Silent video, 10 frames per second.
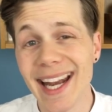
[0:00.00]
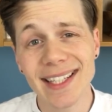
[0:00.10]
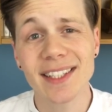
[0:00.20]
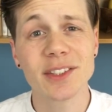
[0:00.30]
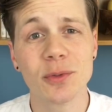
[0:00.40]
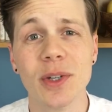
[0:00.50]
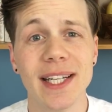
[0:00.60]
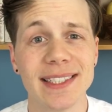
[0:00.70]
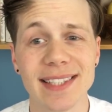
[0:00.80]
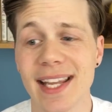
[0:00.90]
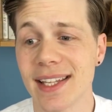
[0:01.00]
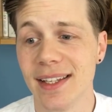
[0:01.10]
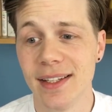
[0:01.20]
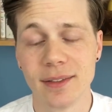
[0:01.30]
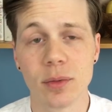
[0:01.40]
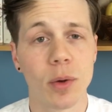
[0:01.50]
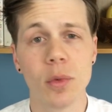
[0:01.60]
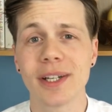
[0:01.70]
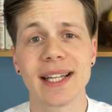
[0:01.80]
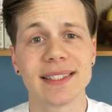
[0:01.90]
And it doesn't really take, like,
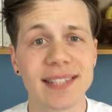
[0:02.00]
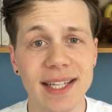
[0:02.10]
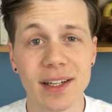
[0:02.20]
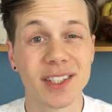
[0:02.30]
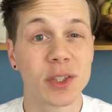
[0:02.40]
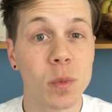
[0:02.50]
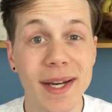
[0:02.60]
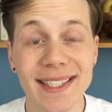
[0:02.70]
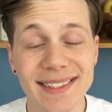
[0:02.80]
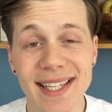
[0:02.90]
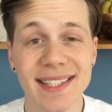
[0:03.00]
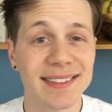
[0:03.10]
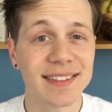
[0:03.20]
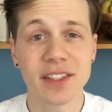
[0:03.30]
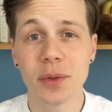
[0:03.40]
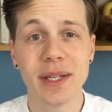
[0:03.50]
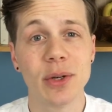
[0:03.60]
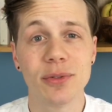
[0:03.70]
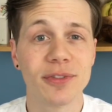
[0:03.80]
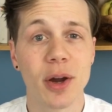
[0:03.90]
what did that take? Like 20 seconds to do a
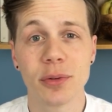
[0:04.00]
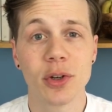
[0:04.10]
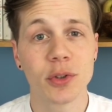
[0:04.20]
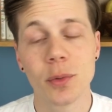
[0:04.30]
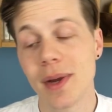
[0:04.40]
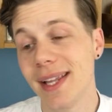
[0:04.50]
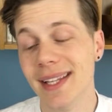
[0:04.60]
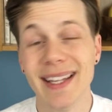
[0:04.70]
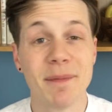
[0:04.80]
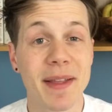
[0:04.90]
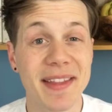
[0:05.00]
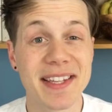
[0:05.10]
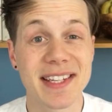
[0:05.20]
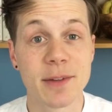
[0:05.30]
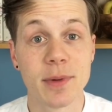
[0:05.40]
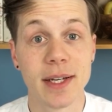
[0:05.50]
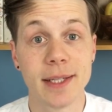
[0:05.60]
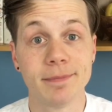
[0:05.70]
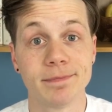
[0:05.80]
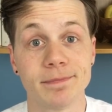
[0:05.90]
little fold along the way, and that's it really.
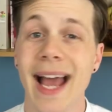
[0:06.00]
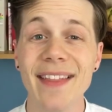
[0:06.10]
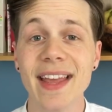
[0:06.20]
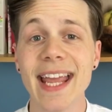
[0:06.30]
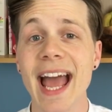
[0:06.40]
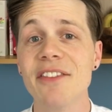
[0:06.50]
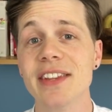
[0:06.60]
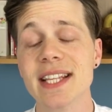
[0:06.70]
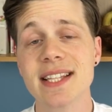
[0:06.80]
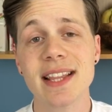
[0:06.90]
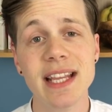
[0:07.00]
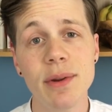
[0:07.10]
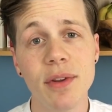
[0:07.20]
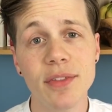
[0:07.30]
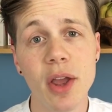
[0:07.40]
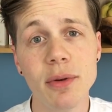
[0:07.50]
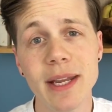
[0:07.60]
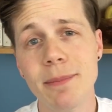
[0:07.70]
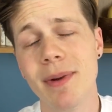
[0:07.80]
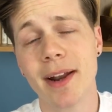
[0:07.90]
And there you have it, that's the theory of
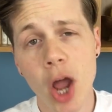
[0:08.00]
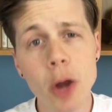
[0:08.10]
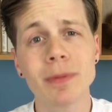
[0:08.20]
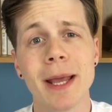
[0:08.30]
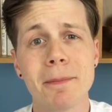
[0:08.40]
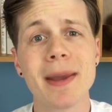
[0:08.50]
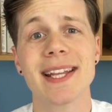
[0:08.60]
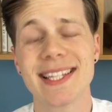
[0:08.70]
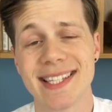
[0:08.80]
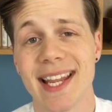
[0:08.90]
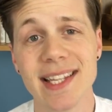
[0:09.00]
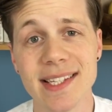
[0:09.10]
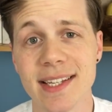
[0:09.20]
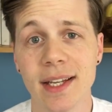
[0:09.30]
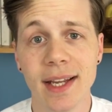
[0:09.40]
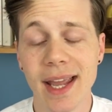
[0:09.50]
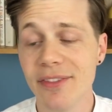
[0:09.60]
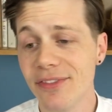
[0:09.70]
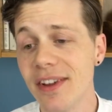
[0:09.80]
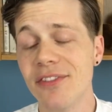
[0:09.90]
no-knead bread. I hope that made sense.
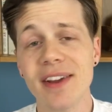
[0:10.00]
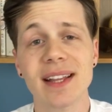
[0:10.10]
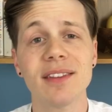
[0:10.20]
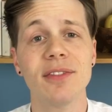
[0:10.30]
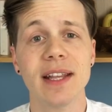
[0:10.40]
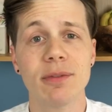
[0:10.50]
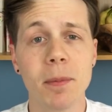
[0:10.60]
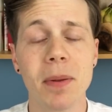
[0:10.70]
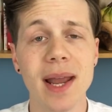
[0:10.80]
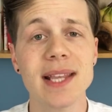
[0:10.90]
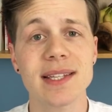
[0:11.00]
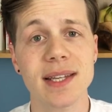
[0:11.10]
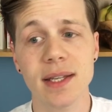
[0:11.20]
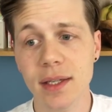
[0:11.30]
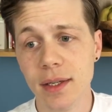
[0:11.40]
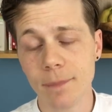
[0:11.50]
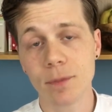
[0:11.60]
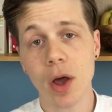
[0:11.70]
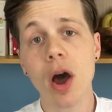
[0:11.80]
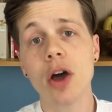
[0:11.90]
Effectively replacing
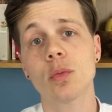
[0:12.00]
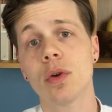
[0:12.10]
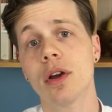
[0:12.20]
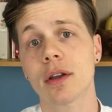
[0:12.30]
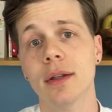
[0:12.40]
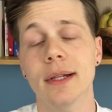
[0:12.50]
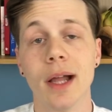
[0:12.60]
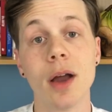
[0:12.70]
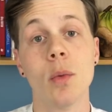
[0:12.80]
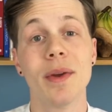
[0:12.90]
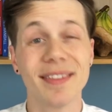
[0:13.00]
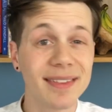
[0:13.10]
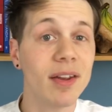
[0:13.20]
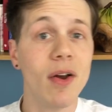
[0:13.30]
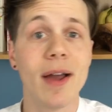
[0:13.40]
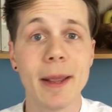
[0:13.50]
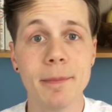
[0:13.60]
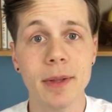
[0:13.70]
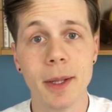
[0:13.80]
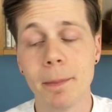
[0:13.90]
the hard work with
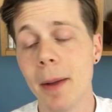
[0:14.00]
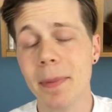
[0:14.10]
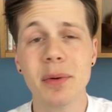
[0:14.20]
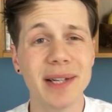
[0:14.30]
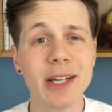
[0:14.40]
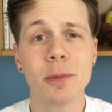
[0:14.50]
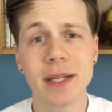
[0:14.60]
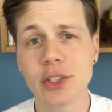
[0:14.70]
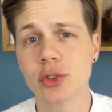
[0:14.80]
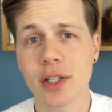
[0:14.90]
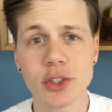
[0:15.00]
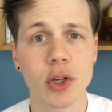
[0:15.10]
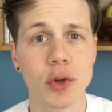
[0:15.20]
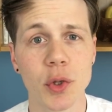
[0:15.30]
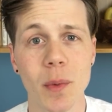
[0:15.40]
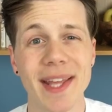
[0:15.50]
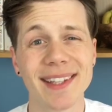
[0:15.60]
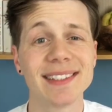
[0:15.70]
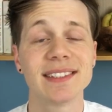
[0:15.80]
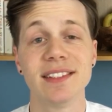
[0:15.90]
time, but building a little bit of structure along the way
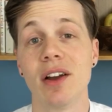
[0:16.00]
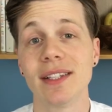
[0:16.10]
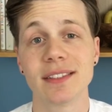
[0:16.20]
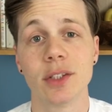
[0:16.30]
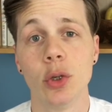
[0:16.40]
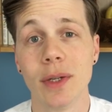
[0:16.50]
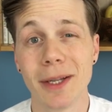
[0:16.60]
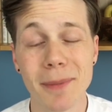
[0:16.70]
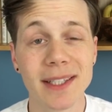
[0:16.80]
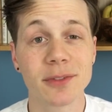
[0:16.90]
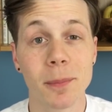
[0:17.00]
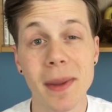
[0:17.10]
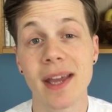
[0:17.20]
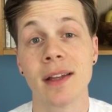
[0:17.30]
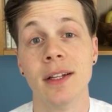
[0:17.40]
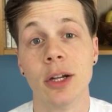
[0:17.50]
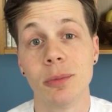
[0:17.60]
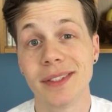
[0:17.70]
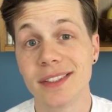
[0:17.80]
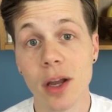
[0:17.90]
because it's nice to do and it makes for better
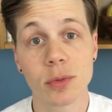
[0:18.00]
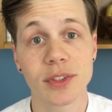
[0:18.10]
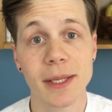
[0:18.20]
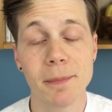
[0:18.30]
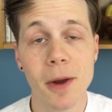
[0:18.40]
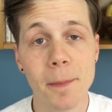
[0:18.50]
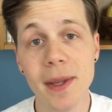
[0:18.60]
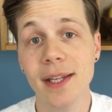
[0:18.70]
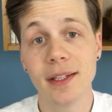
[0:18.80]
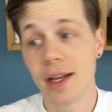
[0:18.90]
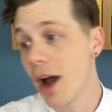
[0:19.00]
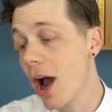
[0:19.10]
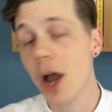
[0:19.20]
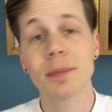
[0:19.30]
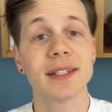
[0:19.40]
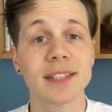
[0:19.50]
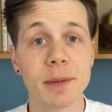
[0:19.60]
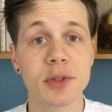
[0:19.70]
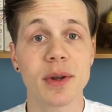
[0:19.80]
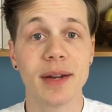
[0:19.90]
results, in my opinion. I hope that's
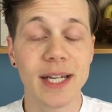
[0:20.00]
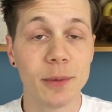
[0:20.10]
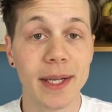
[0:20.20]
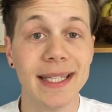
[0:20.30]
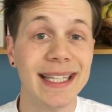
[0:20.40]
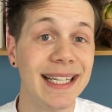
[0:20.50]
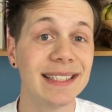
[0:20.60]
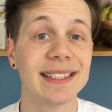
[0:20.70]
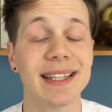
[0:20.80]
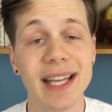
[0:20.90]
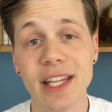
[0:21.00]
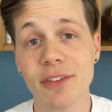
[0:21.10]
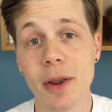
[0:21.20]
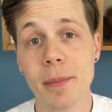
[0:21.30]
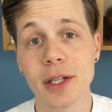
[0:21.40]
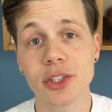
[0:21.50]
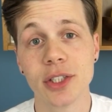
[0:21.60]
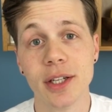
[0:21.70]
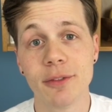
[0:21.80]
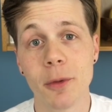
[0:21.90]
helped you out anyway. Listen, thank you very
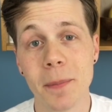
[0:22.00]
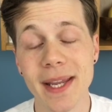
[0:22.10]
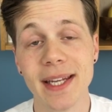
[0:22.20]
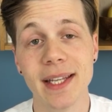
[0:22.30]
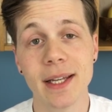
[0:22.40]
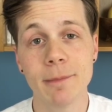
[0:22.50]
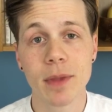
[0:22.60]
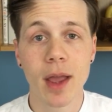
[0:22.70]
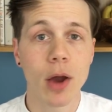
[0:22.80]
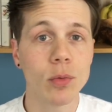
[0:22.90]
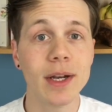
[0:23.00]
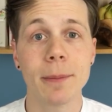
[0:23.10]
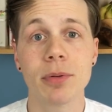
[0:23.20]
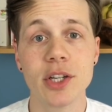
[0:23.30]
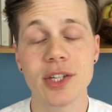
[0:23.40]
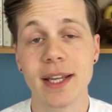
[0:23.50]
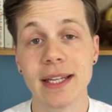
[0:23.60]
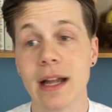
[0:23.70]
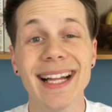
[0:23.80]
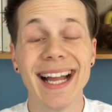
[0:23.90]
much for being here. I really
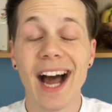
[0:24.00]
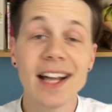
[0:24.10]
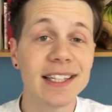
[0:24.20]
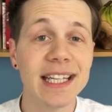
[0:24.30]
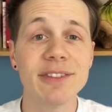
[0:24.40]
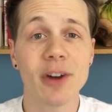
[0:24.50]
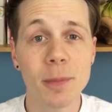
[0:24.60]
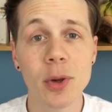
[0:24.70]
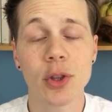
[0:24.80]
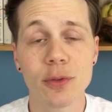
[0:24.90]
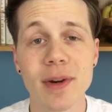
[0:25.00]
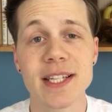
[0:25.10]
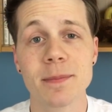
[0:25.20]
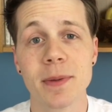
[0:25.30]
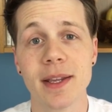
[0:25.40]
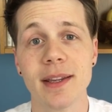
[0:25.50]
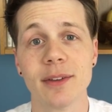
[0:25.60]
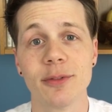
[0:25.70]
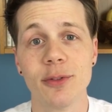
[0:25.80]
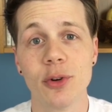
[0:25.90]
appreciate it. Underneath, I'll put the
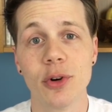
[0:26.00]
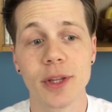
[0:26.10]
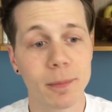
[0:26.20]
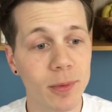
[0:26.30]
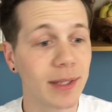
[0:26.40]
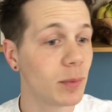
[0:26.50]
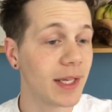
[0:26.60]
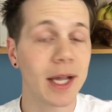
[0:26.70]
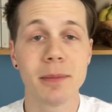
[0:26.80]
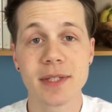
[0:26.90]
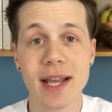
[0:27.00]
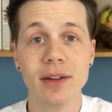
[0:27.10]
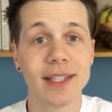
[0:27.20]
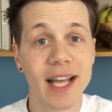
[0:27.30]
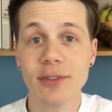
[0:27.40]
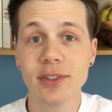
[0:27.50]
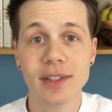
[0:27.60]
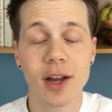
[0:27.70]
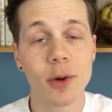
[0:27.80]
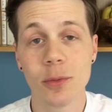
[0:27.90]
recipe for the bread when it comes out of the
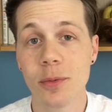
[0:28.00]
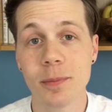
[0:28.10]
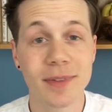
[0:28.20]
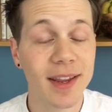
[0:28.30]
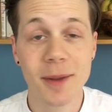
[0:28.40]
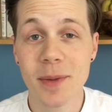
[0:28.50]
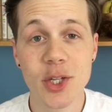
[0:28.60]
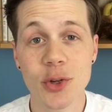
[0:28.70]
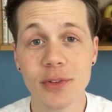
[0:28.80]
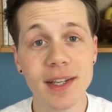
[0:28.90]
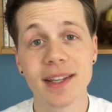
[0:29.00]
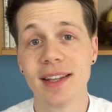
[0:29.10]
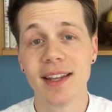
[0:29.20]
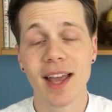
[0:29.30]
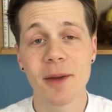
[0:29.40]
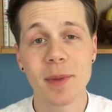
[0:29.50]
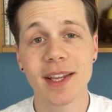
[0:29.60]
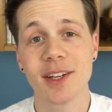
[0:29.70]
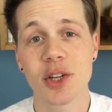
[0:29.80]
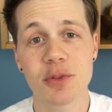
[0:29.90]
oven. I will take a picture of it and
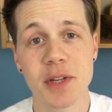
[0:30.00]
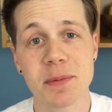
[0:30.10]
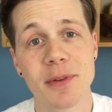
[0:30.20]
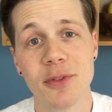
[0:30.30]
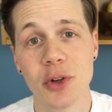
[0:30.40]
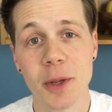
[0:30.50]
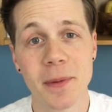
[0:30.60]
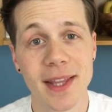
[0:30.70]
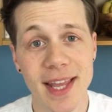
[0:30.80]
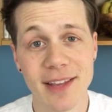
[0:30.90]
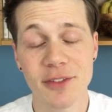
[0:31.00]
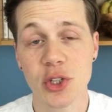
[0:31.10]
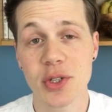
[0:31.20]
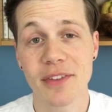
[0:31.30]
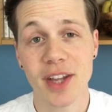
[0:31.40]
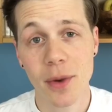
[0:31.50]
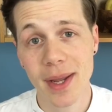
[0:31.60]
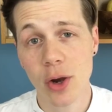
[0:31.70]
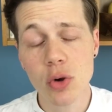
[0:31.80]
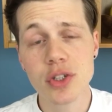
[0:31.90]
make a nice recipe for you to be there for you to have a go
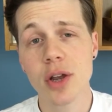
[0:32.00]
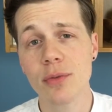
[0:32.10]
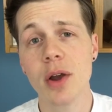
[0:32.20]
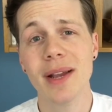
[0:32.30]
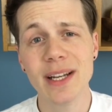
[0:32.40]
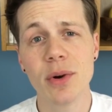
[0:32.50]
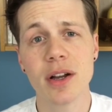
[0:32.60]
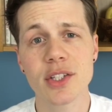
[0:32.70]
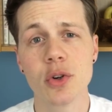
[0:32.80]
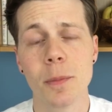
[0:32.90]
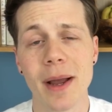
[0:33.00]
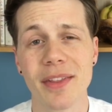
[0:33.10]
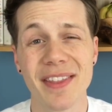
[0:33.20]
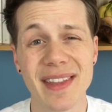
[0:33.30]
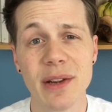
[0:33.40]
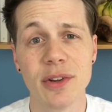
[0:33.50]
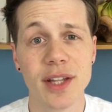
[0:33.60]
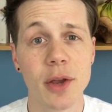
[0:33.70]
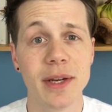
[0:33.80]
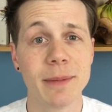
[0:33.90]
at. Also, I wrote a little article about the theory of
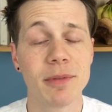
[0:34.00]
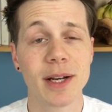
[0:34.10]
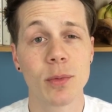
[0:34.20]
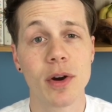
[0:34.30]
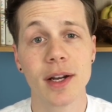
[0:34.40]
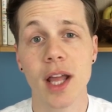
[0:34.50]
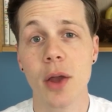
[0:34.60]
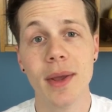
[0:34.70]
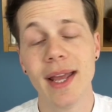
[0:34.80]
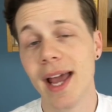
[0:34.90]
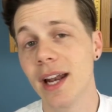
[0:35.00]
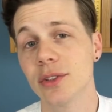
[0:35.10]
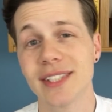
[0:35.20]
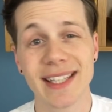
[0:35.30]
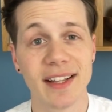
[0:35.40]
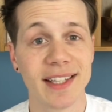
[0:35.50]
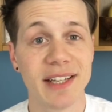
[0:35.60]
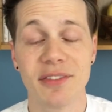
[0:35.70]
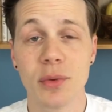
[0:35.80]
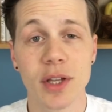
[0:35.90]
no-knead bread a while ago, and I'll stick that
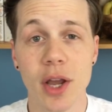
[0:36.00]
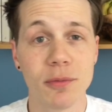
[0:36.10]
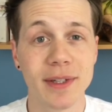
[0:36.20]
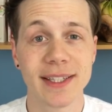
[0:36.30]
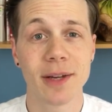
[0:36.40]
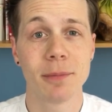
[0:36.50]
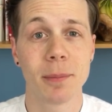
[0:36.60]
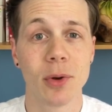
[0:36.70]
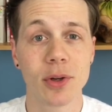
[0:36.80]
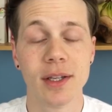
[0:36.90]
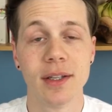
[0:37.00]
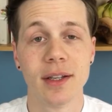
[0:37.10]
underneath if you want to go and read that on my blog.